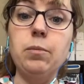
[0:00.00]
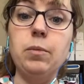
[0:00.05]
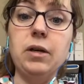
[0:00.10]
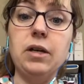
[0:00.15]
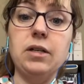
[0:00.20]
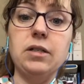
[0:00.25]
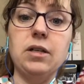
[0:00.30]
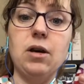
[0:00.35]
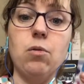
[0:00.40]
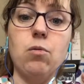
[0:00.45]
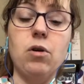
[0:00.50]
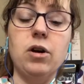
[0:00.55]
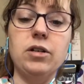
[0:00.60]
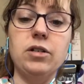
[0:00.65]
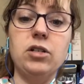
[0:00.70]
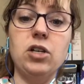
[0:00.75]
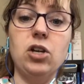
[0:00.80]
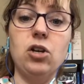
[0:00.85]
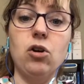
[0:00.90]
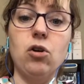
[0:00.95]
Because I want
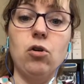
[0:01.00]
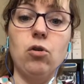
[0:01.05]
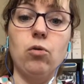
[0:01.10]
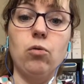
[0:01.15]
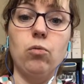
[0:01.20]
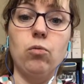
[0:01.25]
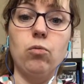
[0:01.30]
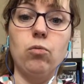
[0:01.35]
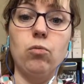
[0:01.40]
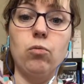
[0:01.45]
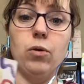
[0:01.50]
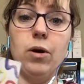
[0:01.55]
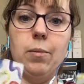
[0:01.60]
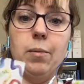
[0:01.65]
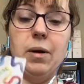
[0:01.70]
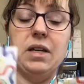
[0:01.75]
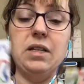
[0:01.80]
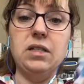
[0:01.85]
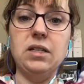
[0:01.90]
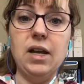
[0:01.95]
to know what
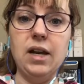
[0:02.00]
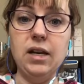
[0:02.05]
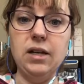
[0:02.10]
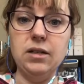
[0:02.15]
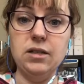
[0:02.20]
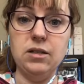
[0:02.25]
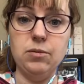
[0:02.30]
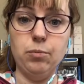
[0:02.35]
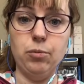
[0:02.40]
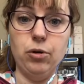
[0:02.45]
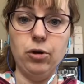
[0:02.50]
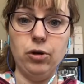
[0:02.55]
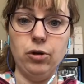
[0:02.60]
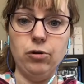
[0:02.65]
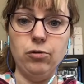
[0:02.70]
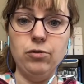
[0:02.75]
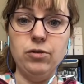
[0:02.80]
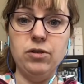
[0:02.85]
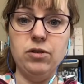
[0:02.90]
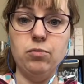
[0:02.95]
my settings
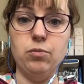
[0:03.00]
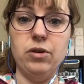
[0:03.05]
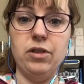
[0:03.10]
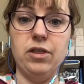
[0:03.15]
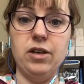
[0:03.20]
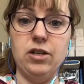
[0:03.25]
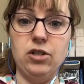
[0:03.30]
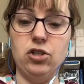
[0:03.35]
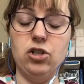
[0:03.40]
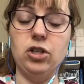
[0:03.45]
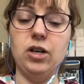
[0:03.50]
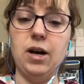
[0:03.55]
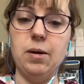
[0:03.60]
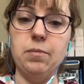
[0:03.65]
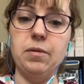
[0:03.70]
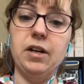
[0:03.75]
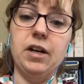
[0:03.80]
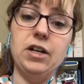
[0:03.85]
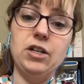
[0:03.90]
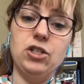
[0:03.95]
produce with each time
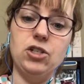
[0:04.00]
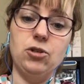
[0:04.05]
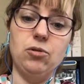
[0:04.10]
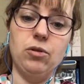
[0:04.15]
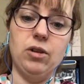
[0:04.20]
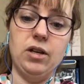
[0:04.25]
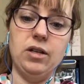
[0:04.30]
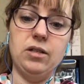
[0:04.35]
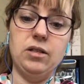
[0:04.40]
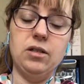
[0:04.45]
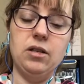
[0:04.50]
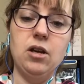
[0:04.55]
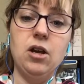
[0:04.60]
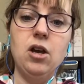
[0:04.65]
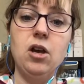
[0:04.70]
that I do this.